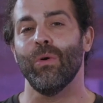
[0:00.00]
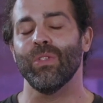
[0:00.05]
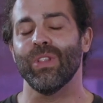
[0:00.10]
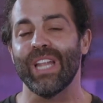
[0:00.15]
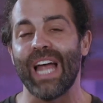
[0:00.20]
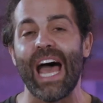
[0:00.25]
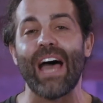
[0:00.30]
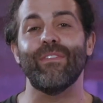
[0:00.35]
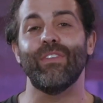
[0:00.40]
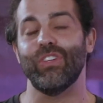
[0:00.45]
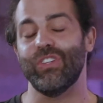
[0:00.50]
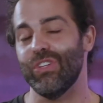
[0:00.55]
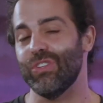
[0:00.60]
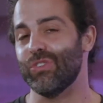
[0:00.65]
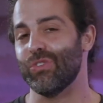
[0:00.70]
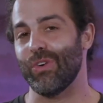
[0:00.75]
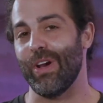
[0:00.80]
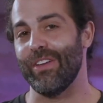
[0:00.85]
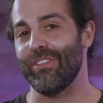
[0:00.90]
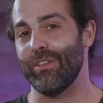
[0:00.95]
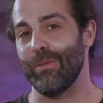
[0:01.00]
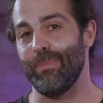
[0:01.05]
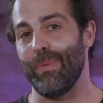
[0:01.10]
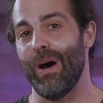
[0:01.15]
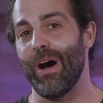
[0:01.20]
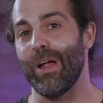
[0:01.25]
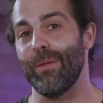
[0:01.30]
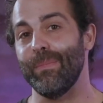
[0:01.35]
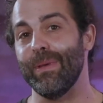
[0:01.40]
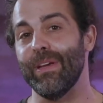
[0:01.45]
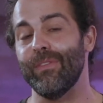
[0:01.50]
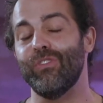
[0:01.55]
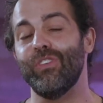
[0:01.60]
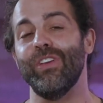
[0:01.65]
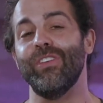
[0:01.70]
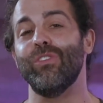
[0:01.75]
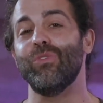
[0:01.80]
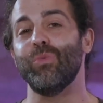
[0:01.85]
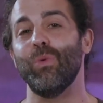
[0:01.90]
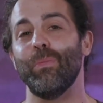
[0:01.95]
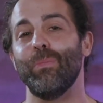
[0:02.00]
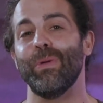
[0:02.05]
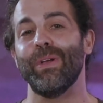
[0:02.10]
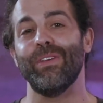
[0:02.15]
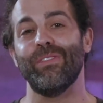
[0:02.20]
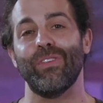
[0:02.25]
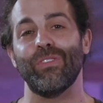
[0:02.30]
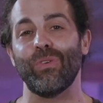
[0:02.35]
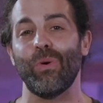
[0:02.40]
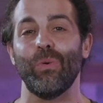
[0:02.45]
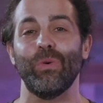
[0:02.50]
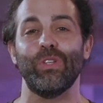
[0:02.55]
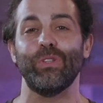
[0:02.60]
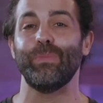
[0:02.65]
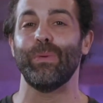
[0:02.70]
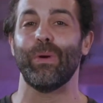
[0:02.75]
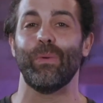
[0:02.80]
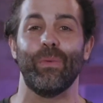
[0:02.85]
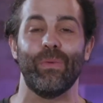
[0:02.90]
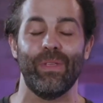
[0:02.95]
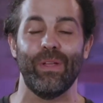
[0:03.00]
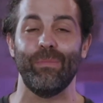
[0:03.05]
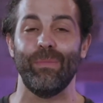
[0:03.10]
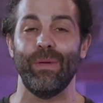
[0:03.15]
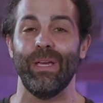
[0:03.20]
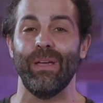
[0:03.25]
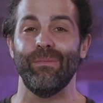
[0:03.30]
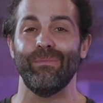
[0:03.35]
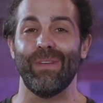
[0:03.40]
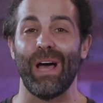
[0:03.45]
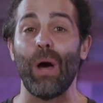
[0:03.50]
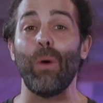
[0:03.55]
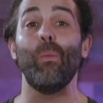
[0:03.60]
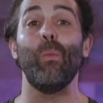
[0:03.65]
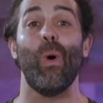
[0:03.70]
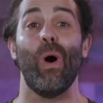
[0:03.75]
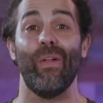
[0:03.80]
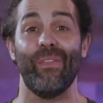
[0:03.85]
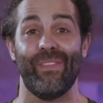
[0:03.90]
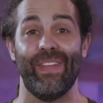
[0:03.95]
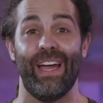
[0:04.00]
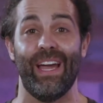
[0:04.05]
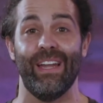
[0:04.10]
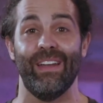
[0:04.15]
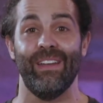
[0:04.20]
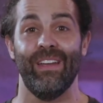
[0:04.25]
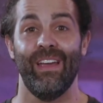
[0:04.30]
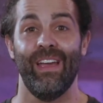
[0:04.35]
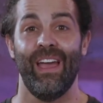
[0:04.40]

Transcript: lavish his grace upon me, if Jesus will place his Holy Spirit within me, I want that.